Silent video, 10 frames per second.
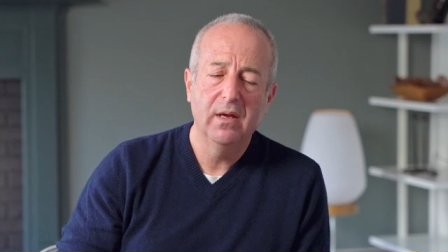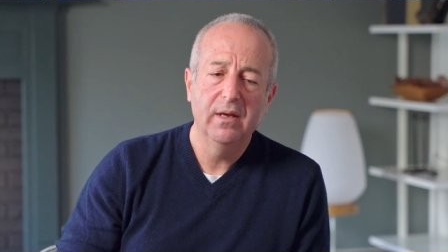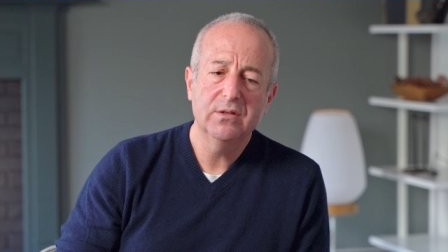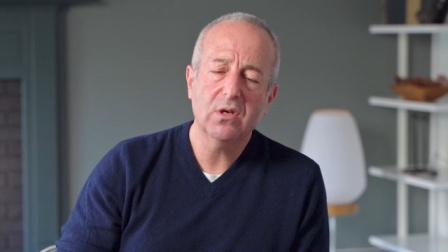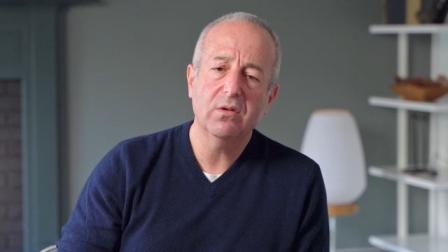
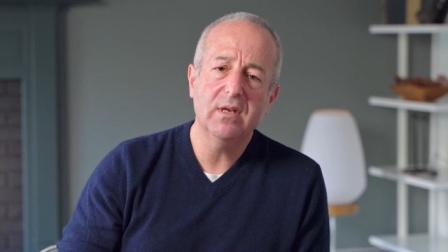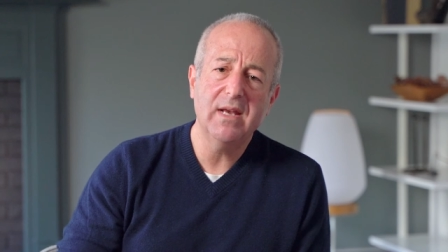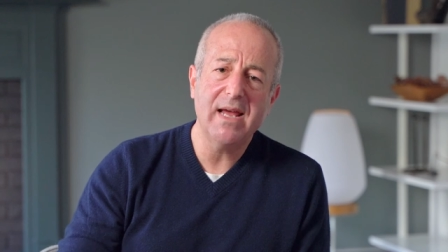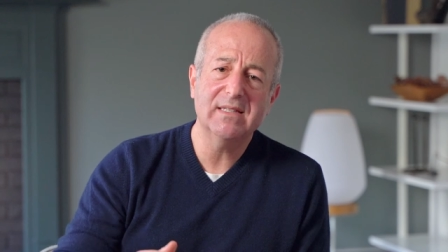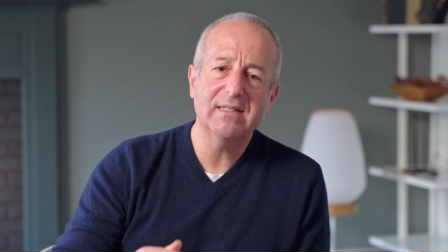So the
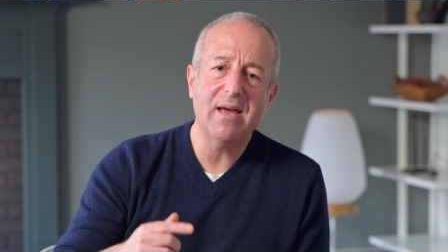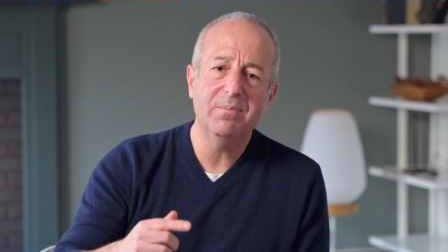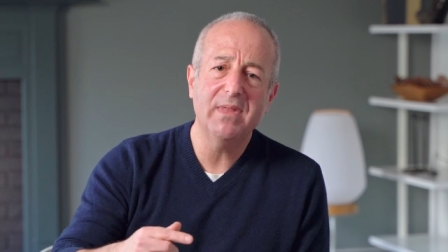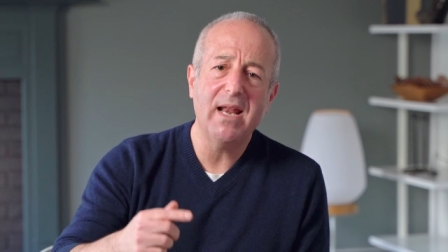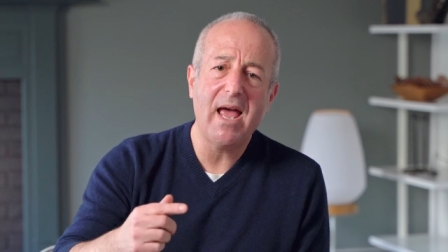next
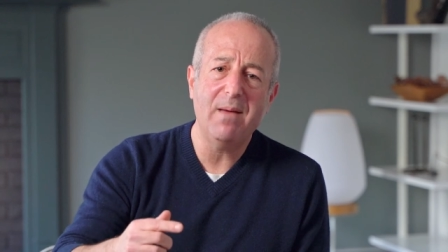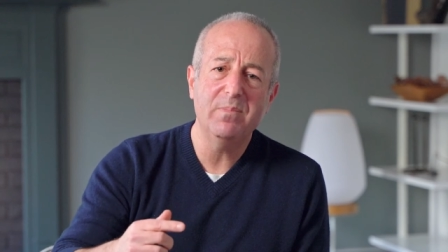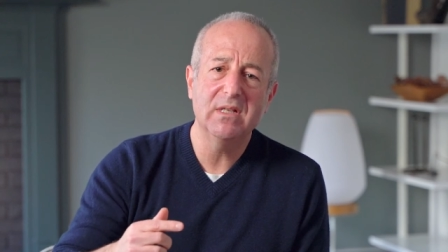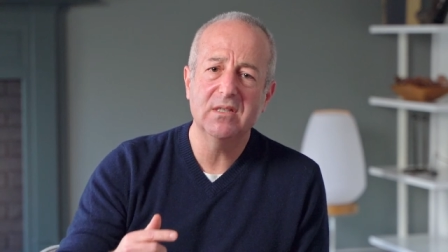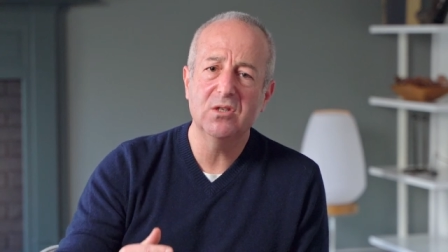step that
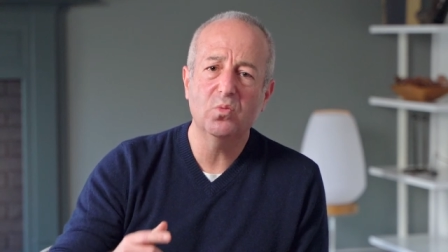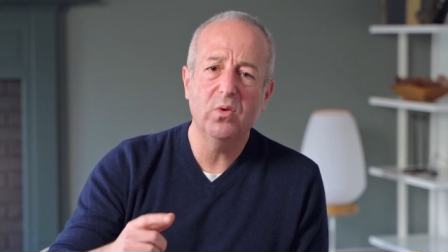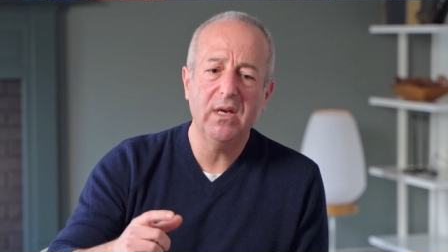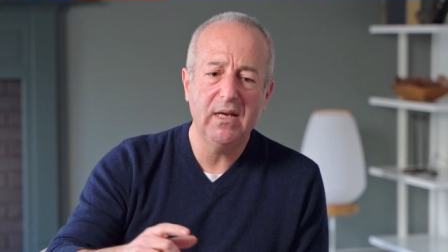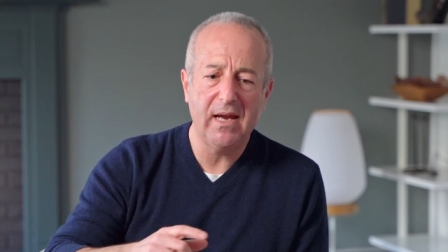happens is
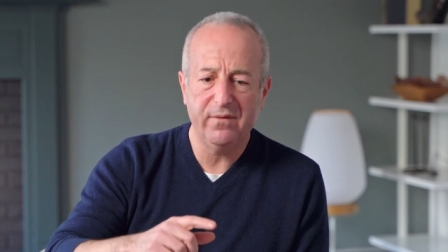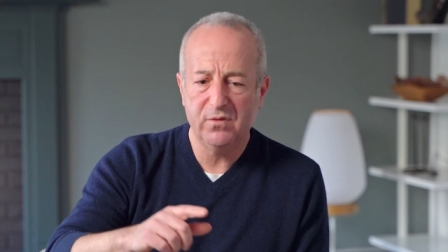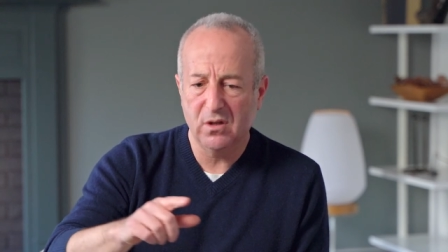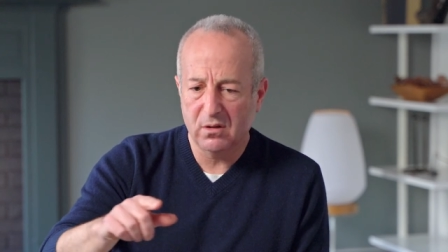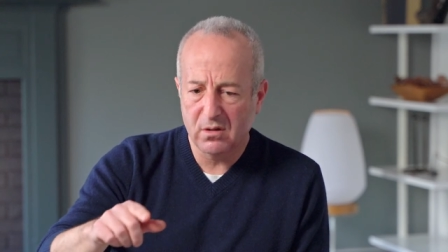we,
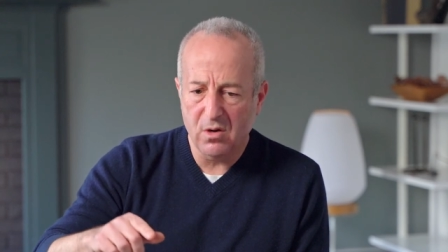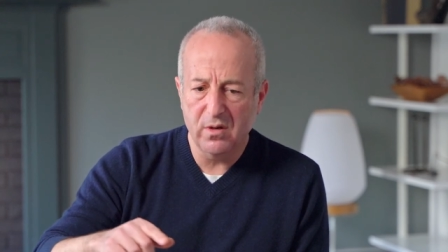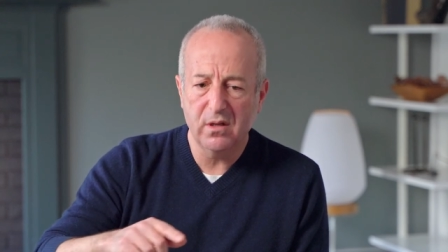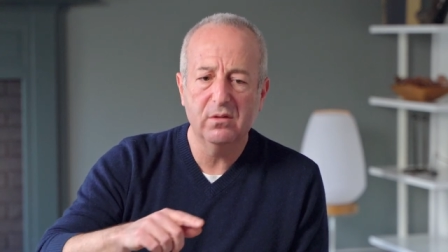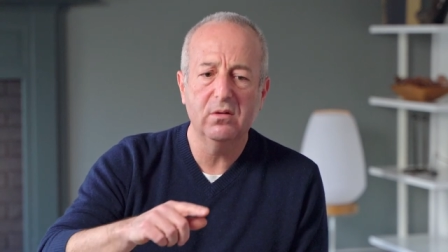after
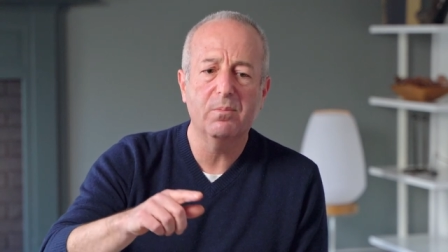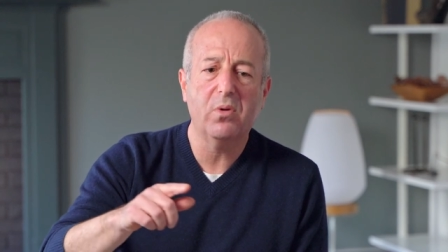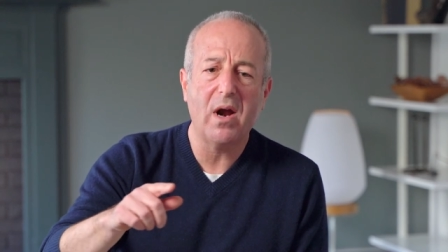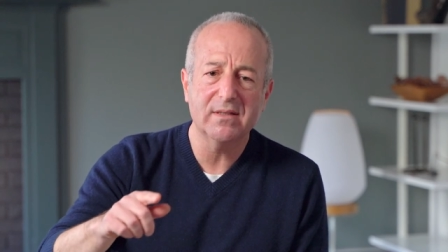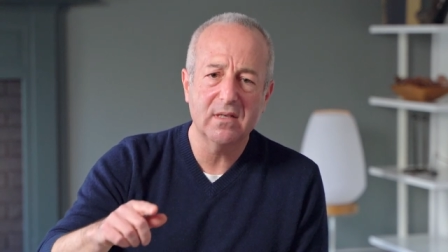going through the
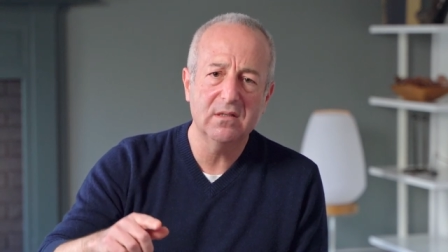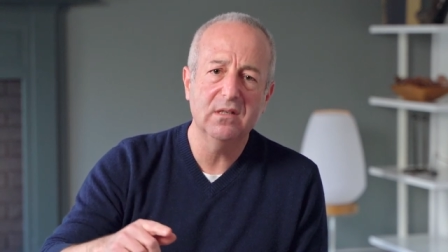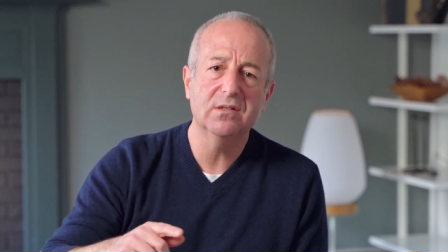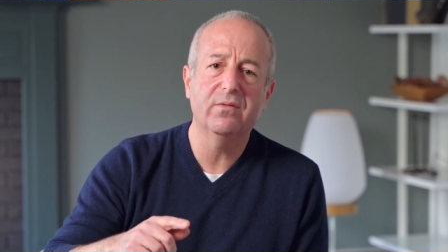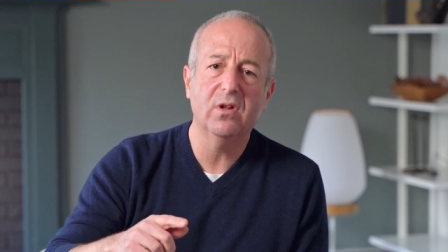
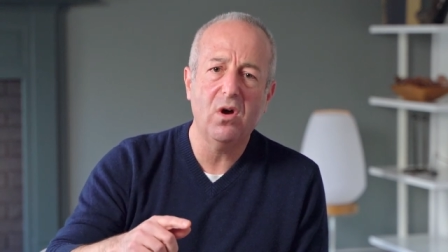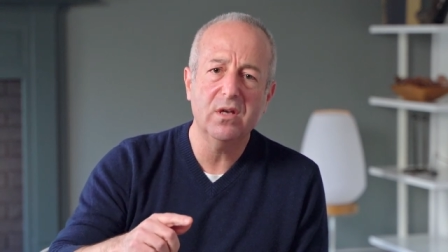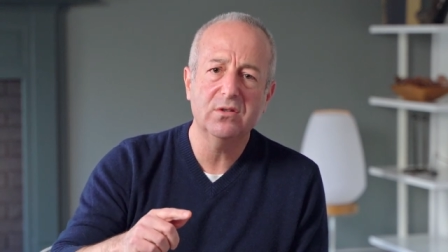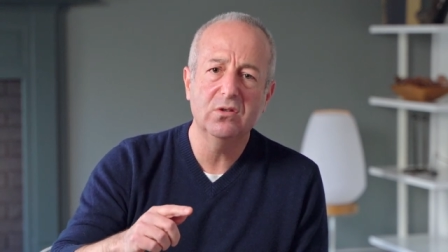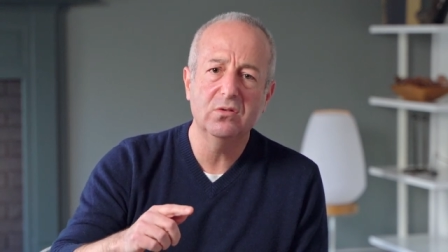processes of a
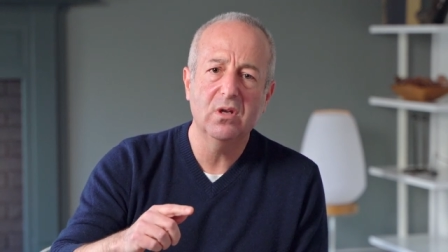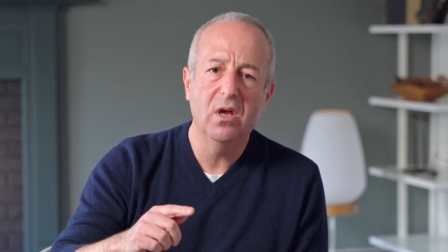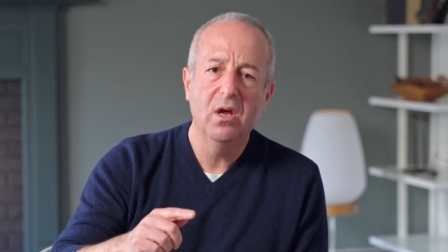lawsuit,